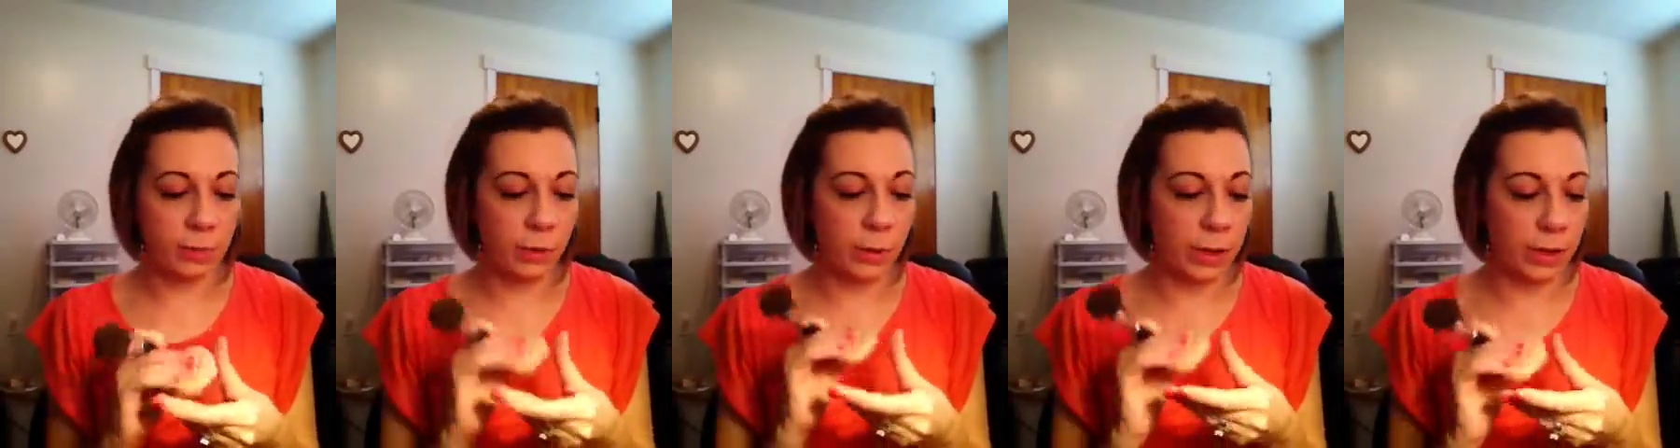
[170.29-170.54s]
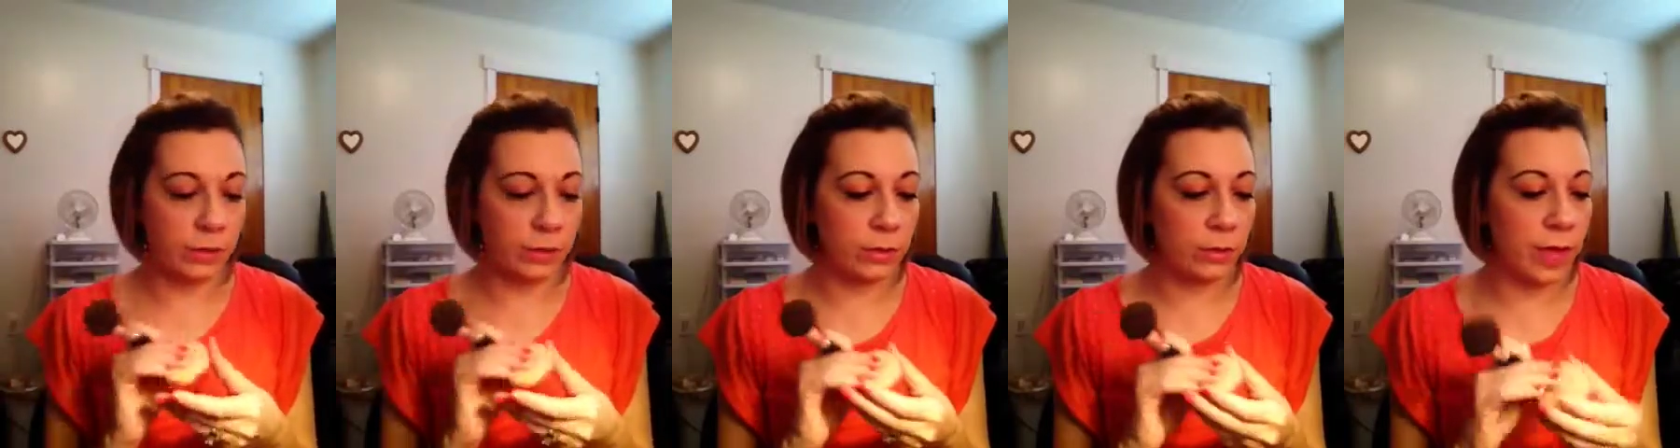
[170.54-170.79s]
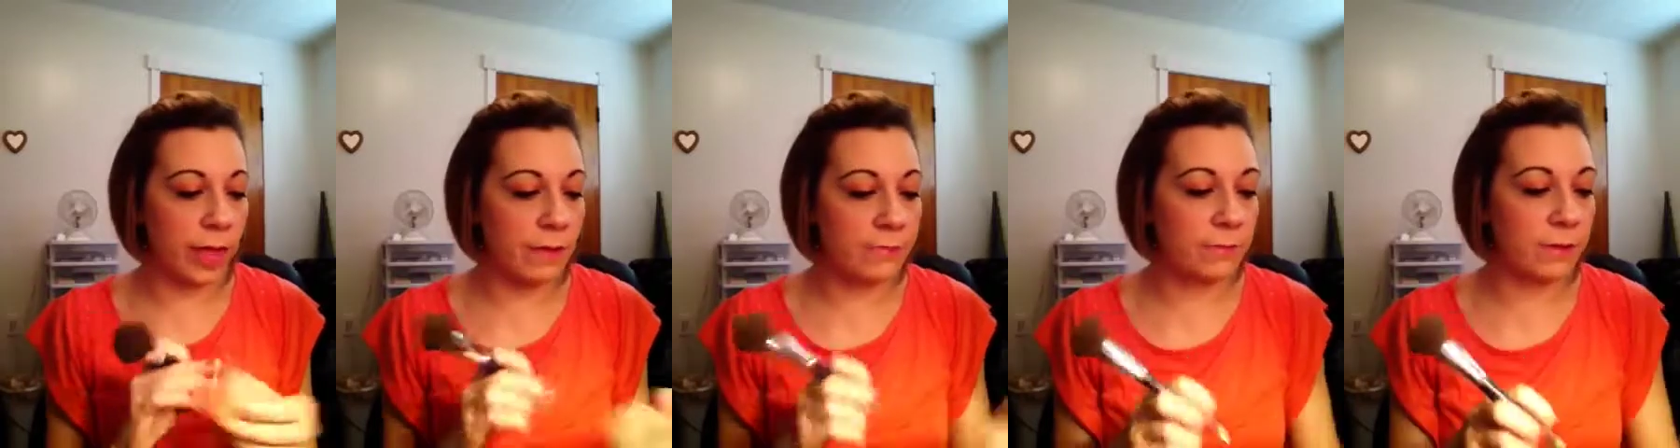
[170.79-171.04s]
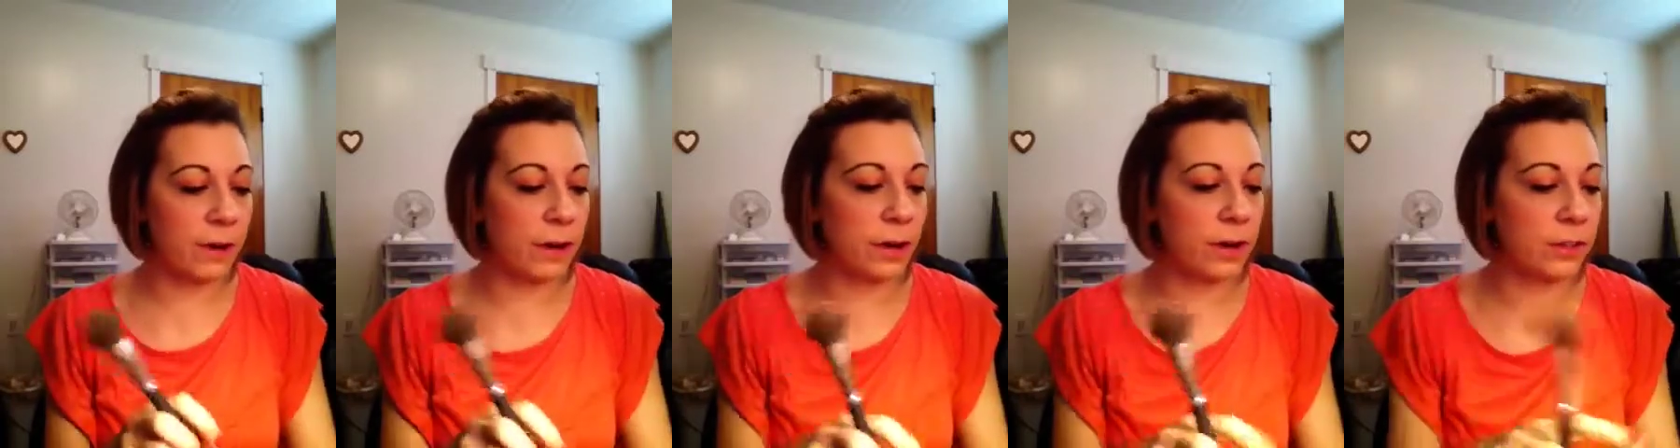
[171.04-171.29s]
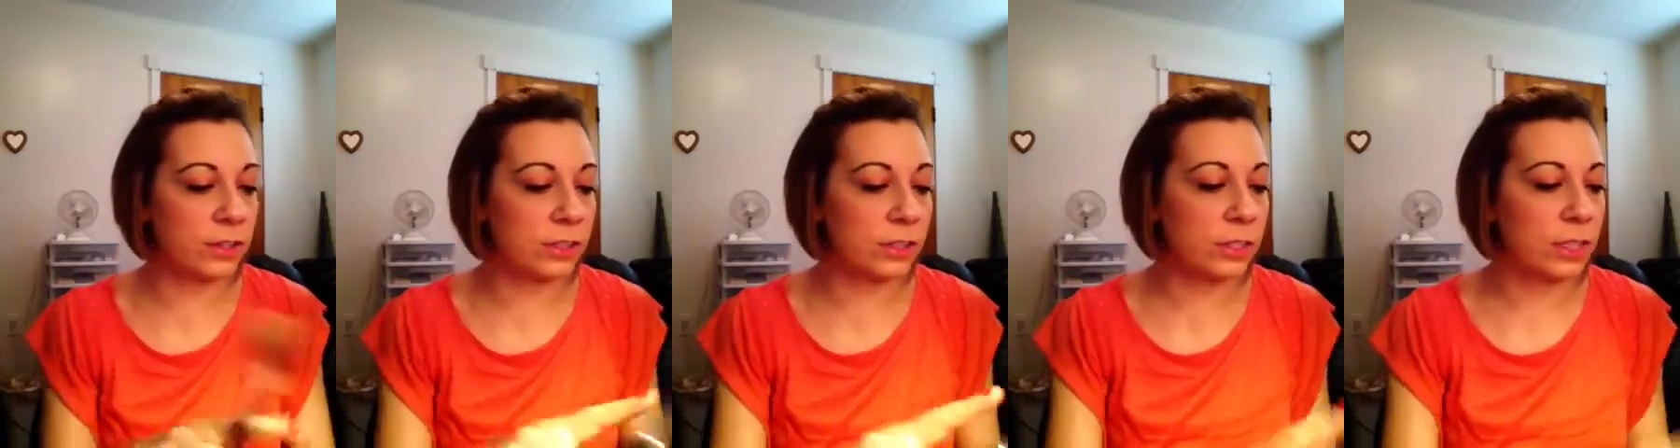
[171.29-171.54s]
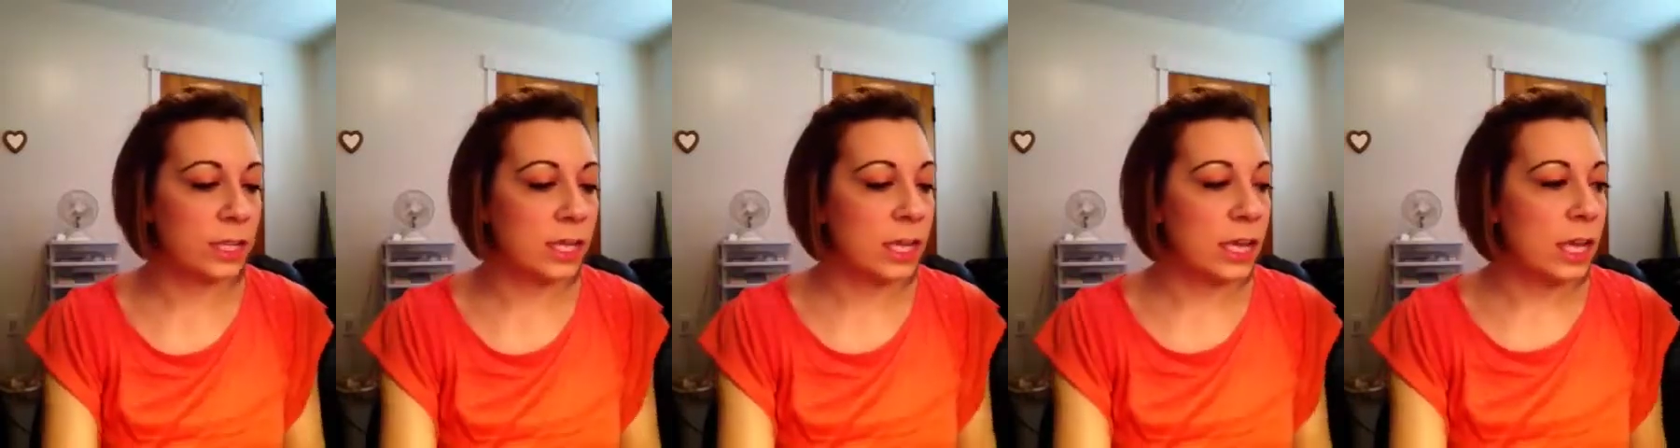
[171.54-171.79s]
So I do that
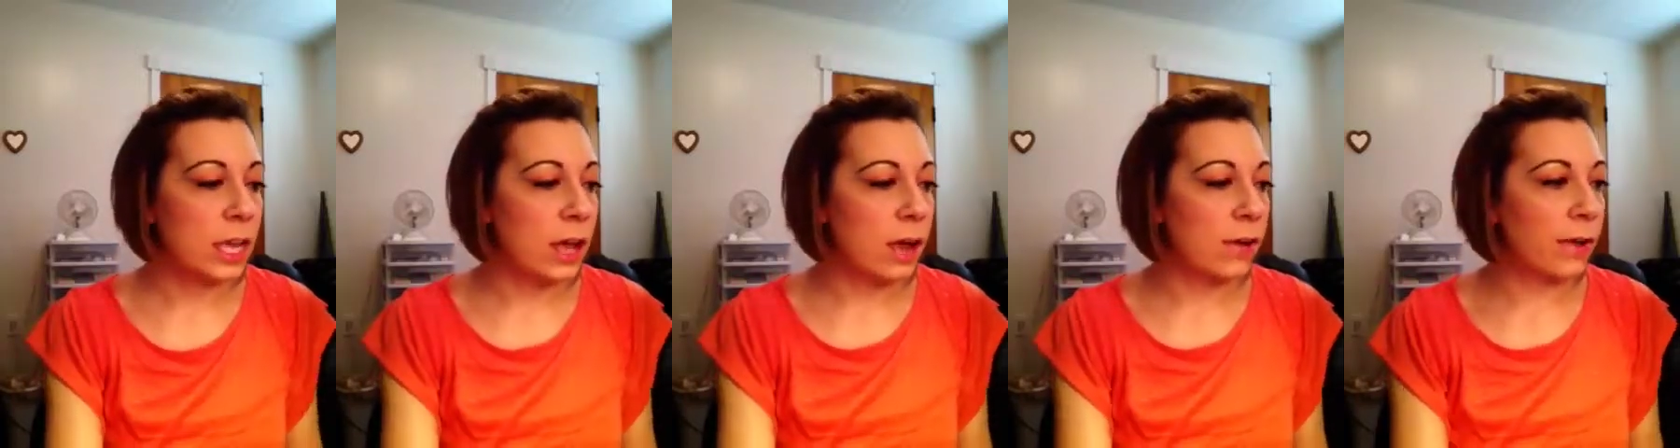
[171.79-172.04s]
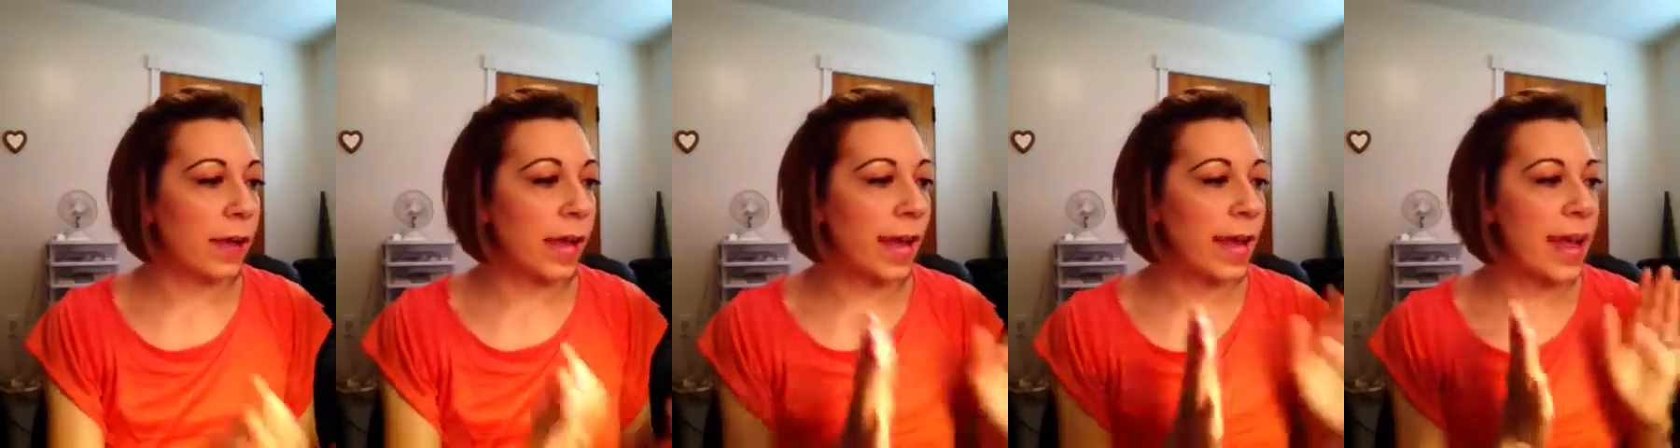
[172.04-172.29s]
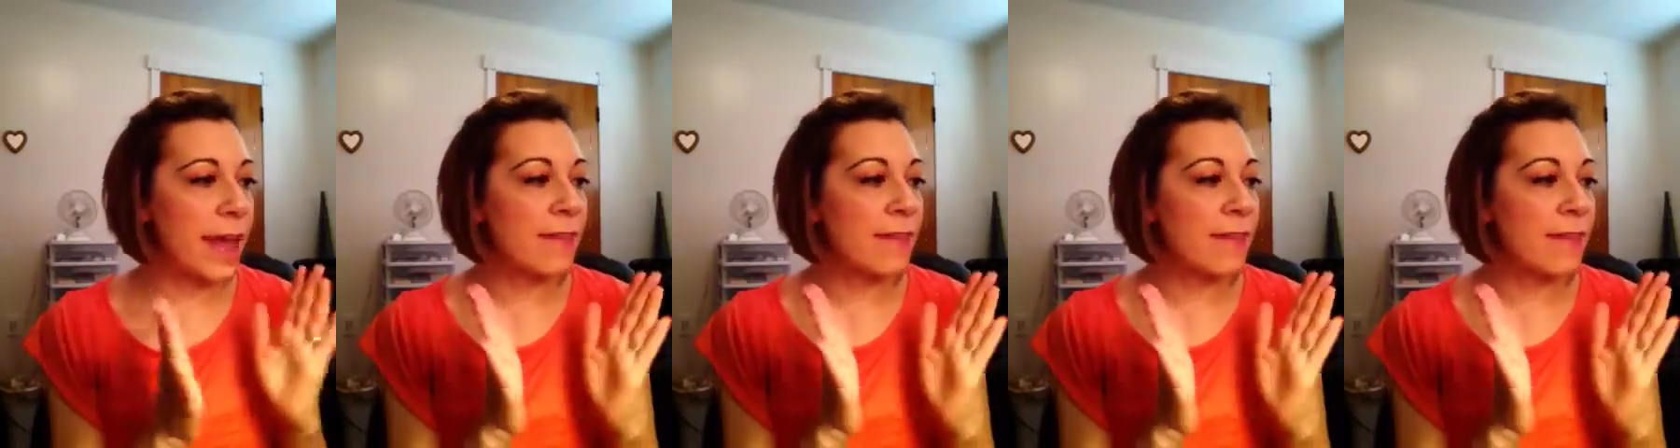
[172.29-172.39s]
first, okay?